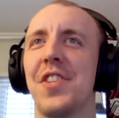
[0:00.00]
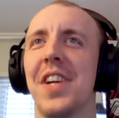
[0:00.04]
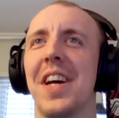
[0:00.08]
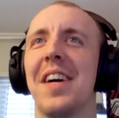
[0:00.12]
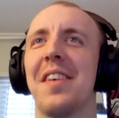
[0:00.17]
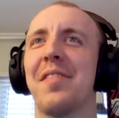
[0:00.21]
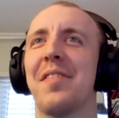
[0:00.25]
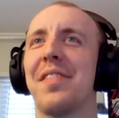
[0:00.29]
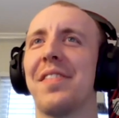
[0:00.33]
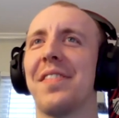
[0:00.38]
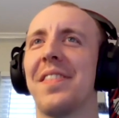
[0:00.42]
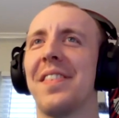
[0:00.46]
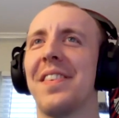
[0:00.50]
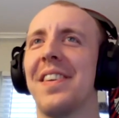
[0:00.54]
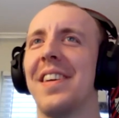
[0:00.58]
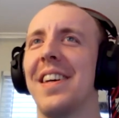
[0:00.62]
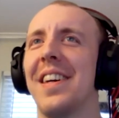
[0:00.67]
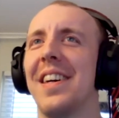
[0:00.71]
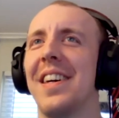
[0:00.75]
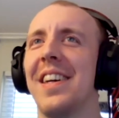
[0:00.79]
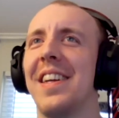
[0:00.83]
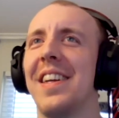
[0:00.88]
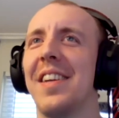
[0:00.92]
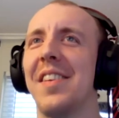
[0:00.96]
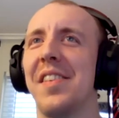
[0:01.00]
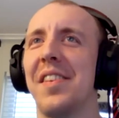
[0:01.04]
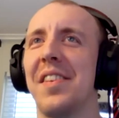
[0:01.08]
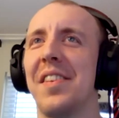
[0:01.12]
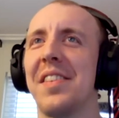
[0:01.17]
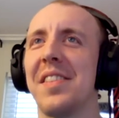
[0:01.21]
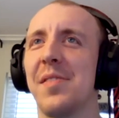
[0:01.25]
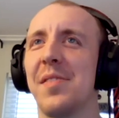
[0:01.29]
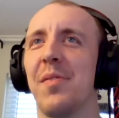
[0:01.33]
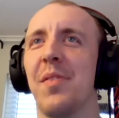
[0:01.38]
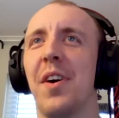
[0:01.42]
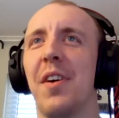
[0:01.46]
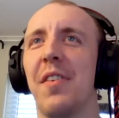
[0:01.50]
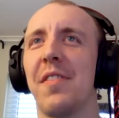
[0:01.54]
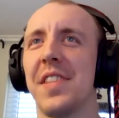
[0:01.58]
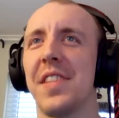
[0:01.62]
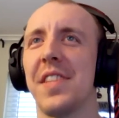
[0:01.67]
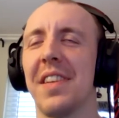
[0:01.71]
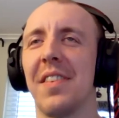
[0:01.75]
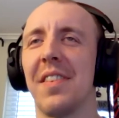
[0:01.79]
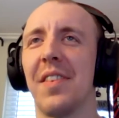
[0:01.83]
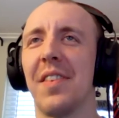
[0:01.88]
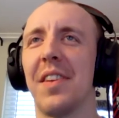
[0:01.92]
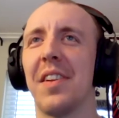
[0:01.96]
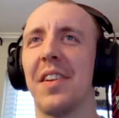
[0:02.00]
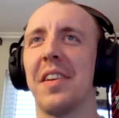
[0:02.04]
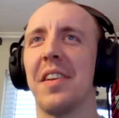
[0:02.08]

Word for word: Jeff. It involves the